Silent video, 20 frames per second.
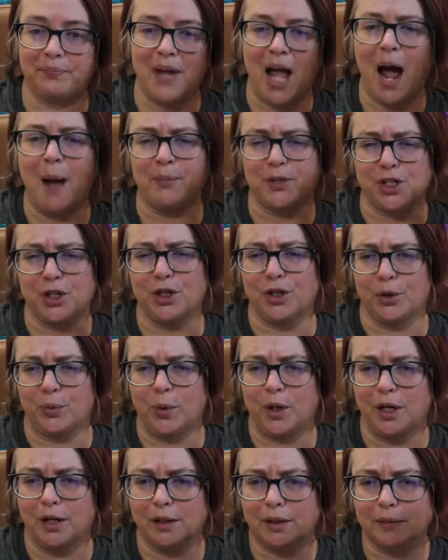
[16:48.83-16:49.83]
I'm sure it'll
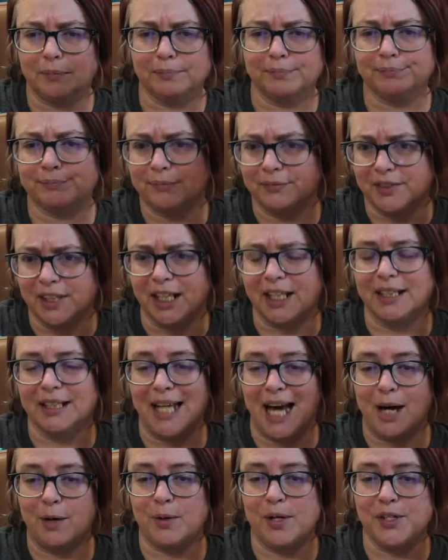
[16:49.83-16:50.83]
work. Done a
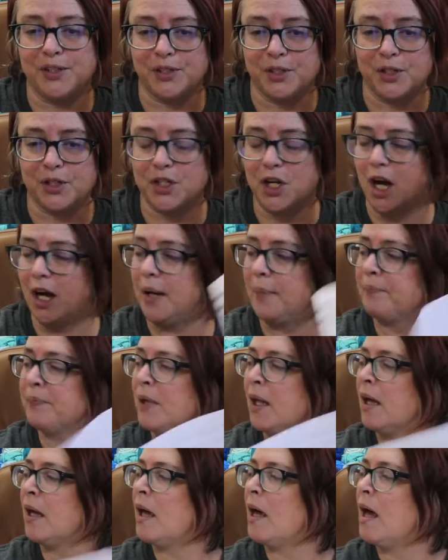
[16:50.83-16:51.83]
lot of research on it,
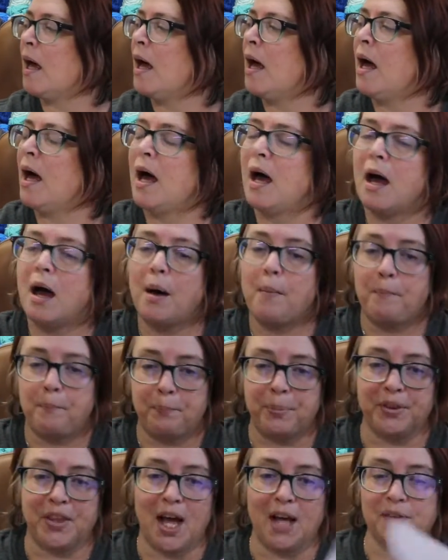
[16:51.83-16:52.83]

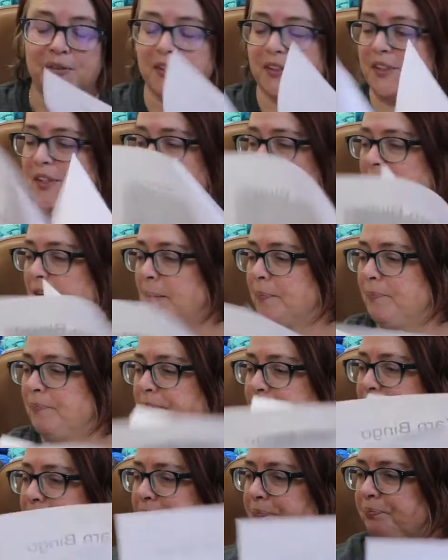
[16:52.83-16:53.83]
but that's exciting.
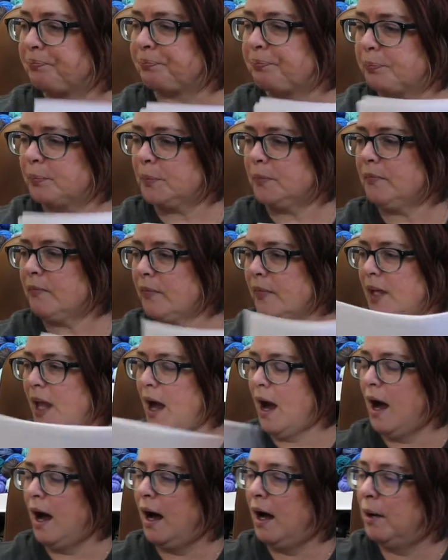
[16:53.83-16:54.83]

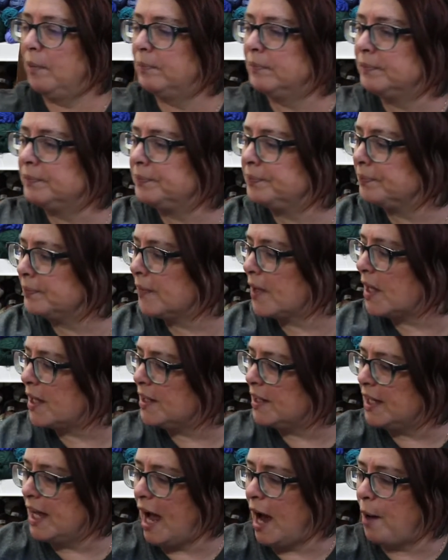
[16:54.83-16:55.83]

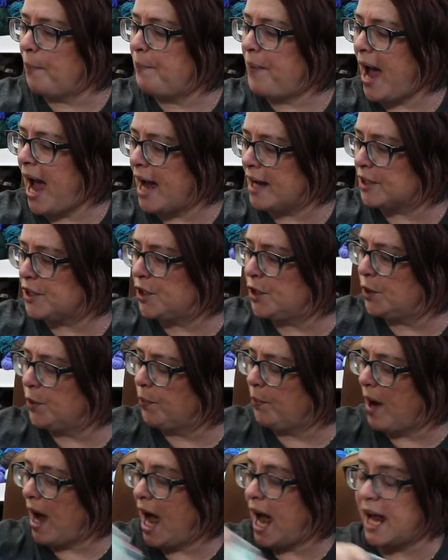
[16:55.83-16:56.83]
Now back to
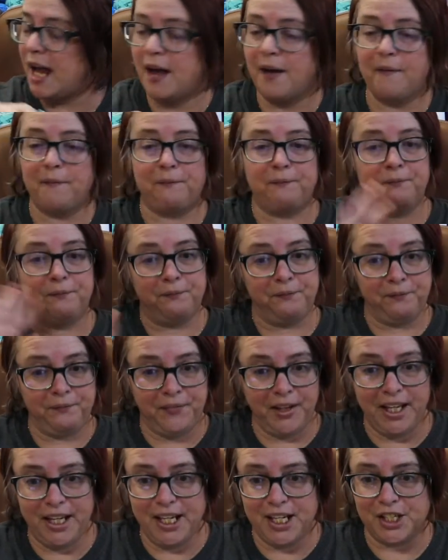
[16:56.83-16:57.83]
my
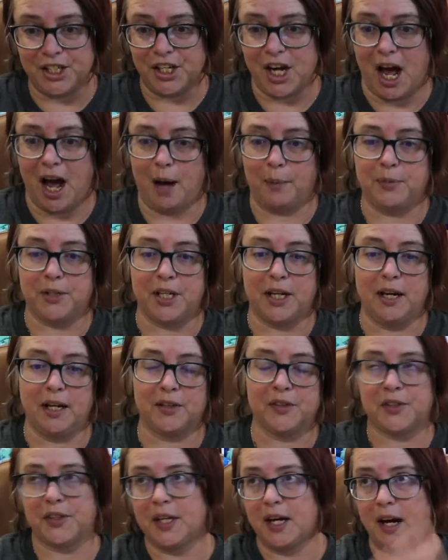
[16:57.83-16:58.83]
finished
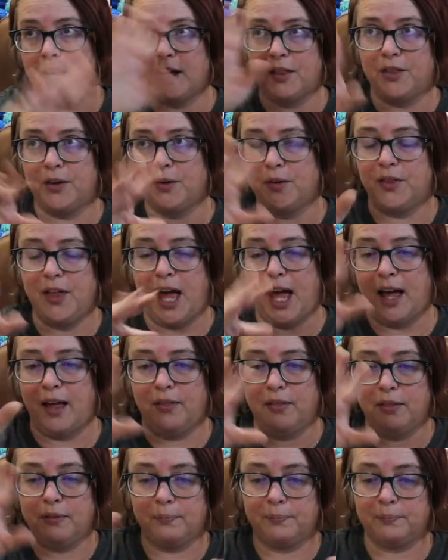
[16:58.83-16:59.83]
objects, other
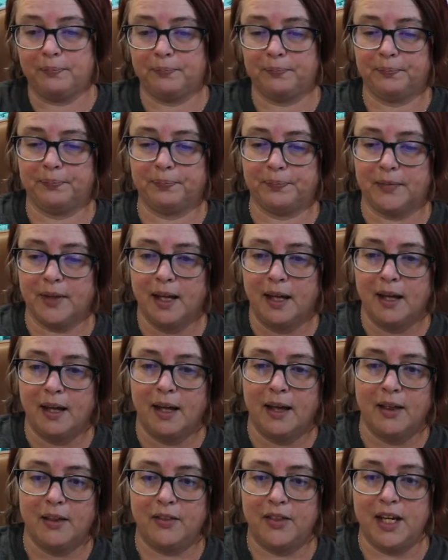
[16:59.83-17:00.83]
than
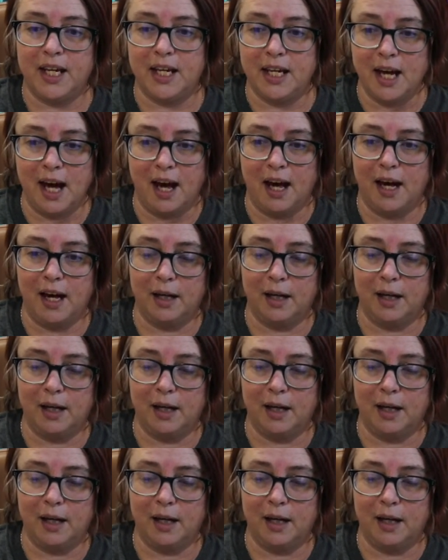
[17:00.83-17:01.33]
the